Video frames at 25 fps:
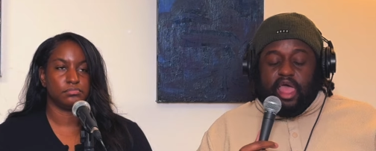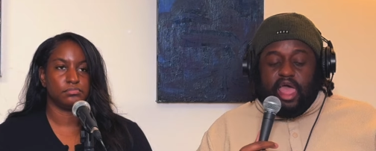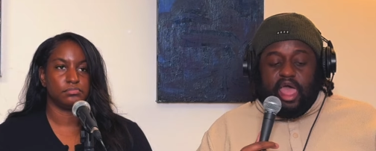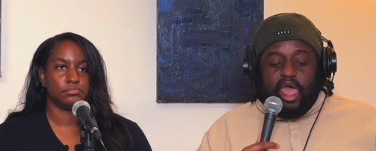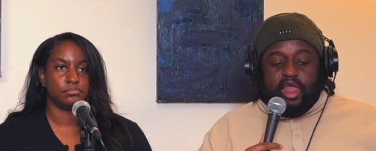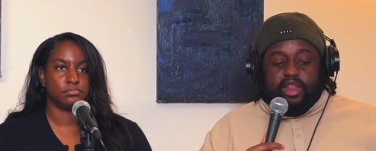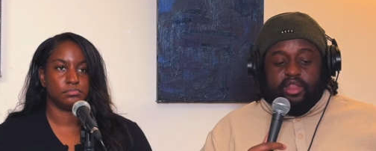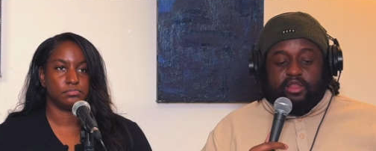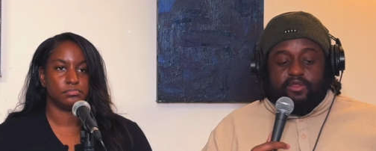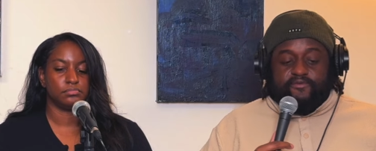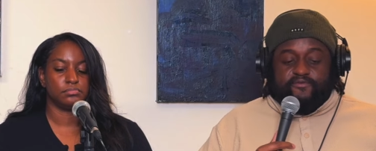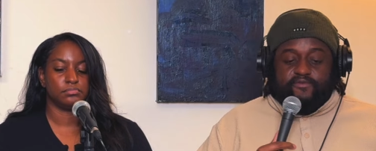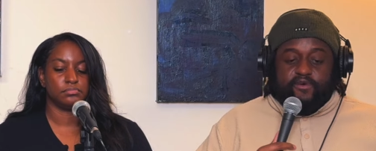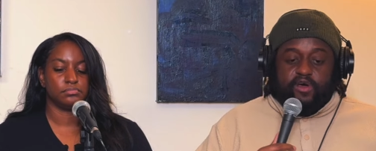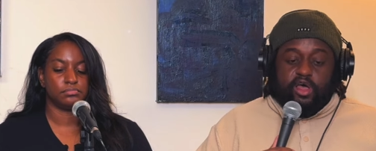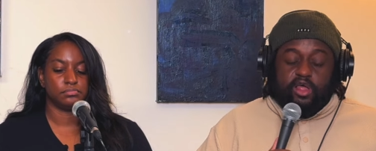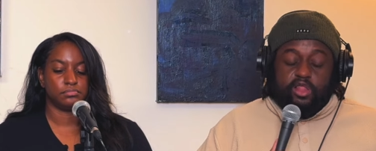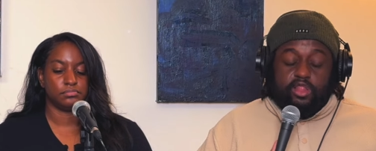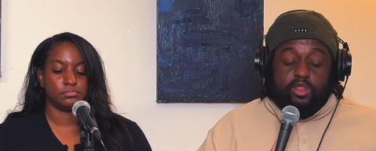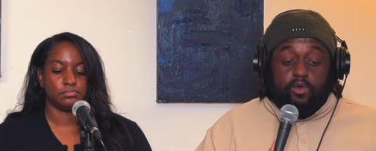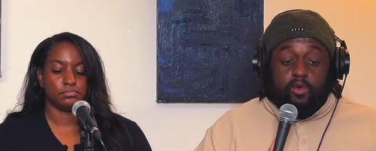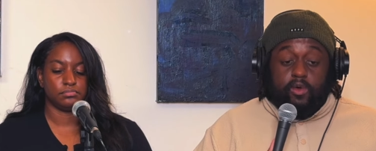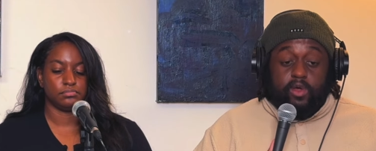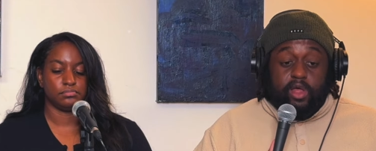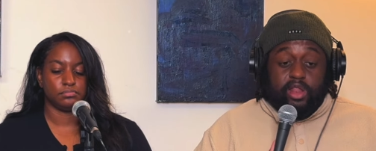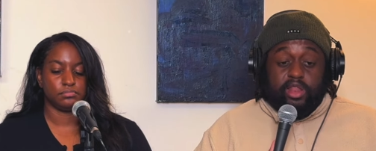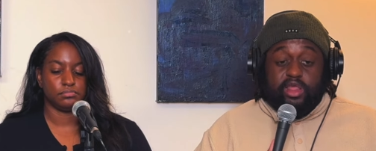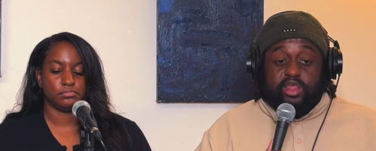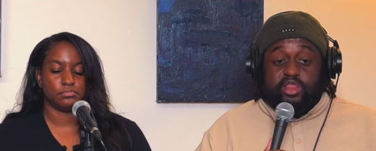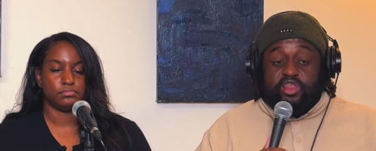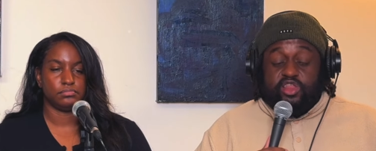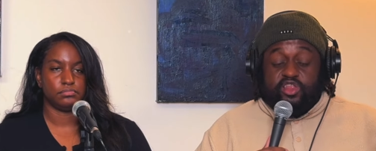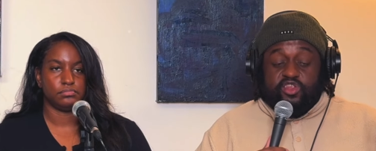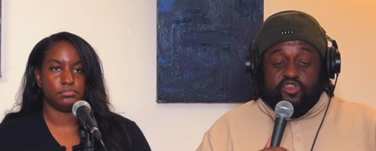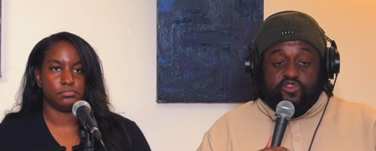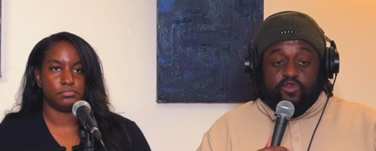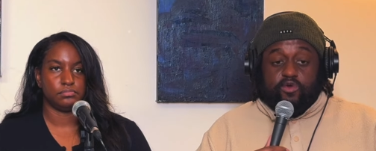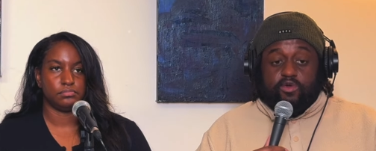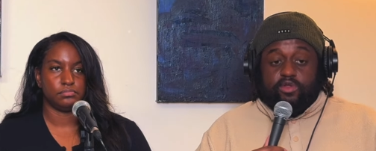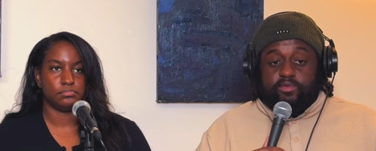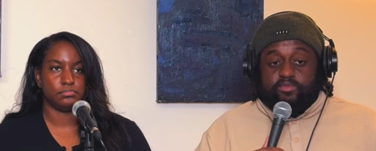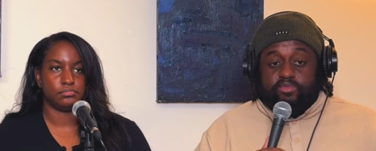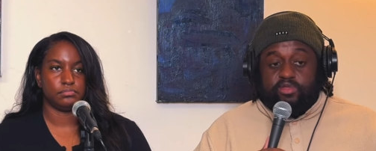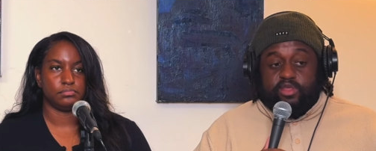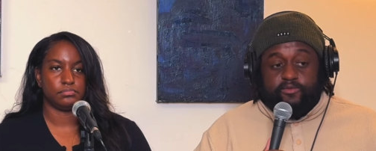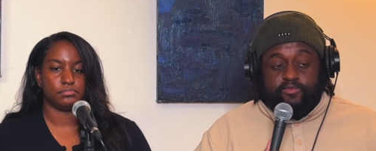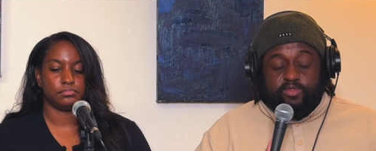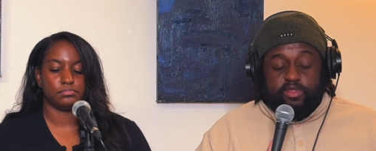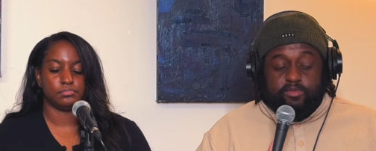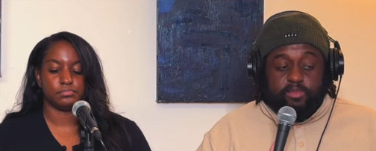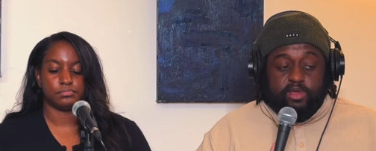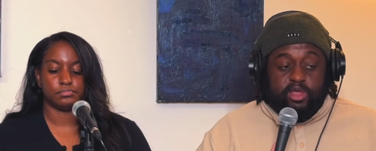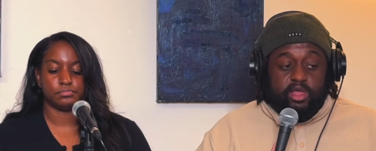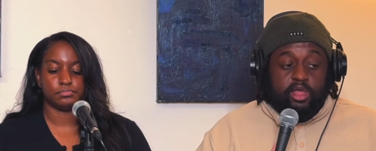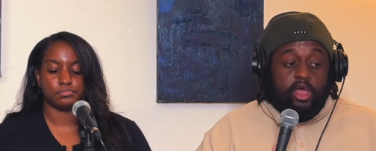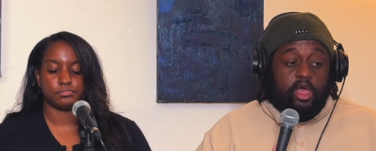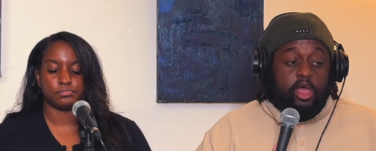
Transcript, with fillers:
Speaker 1: active father, or at least he's showing himself to be.